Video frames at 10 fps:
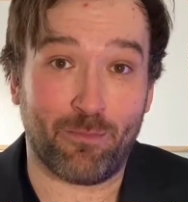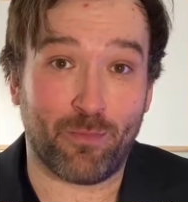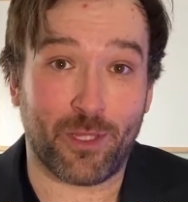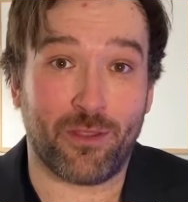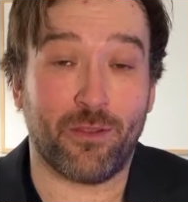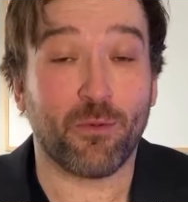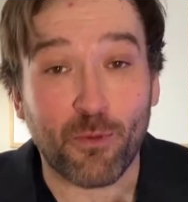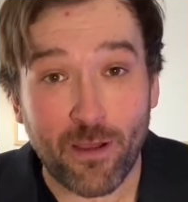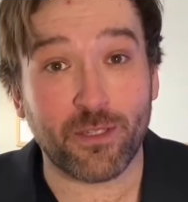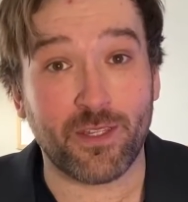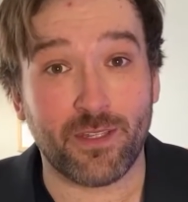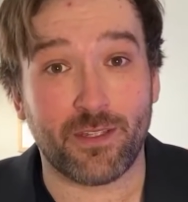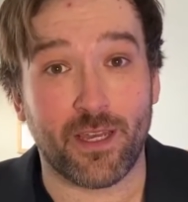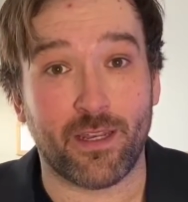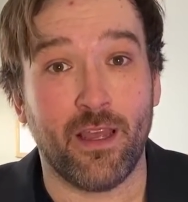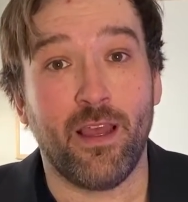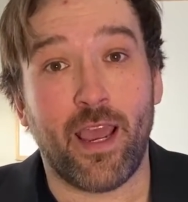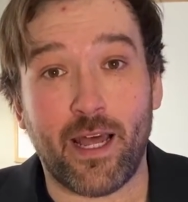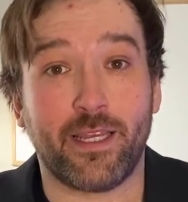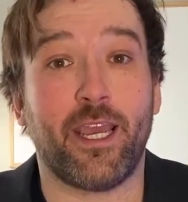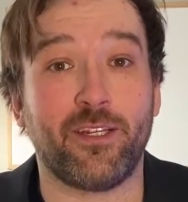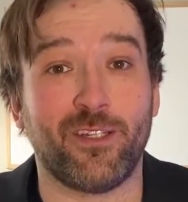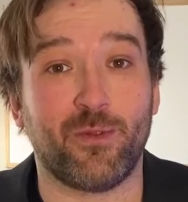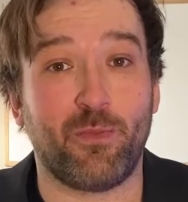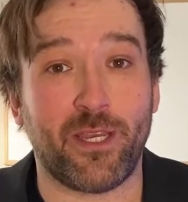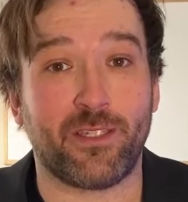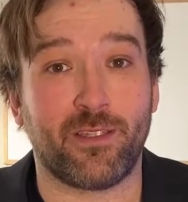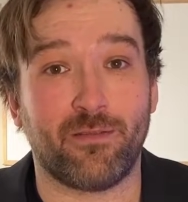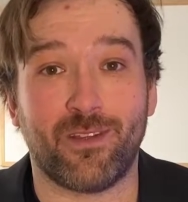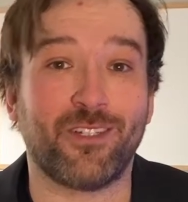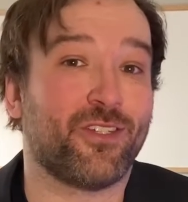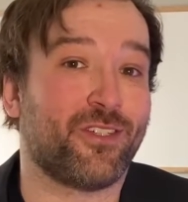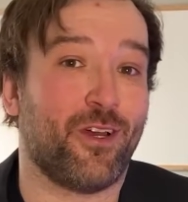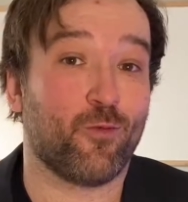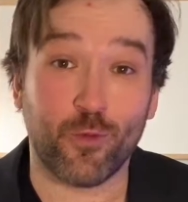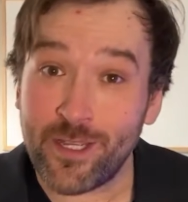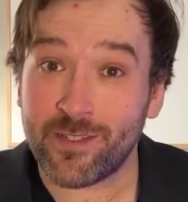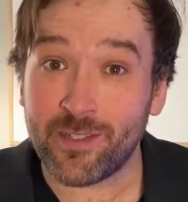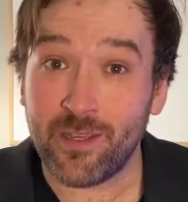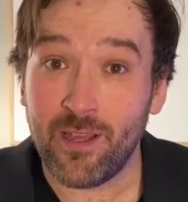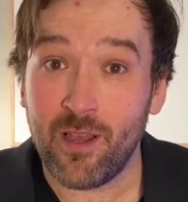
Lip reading: but the premise is that allocation is based not just on risk,